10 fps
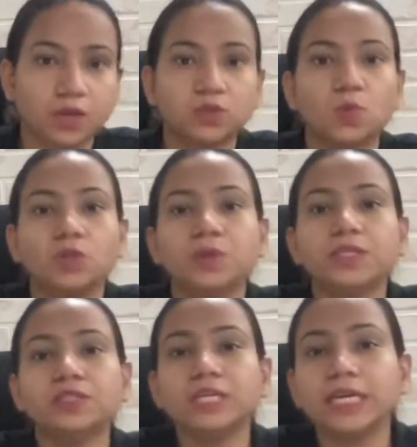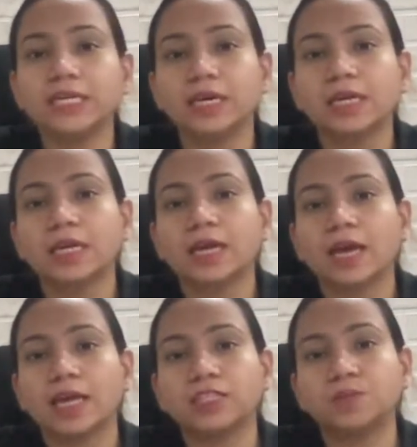So what we can relate?
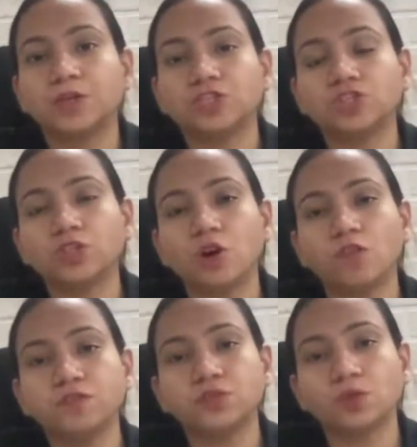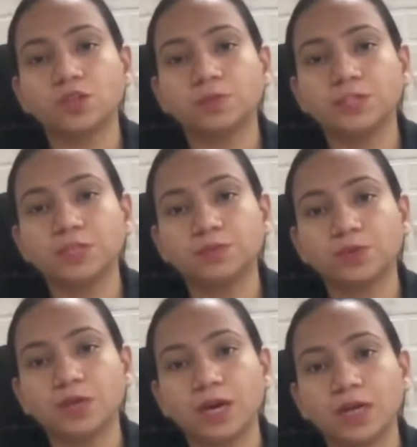Expression of solubility
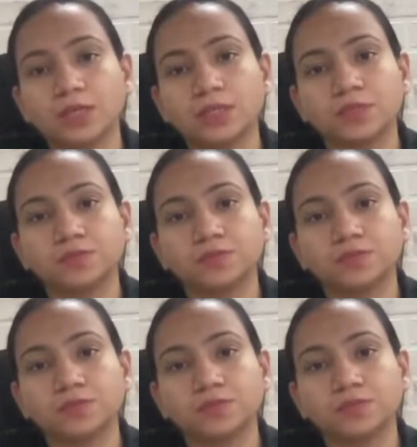product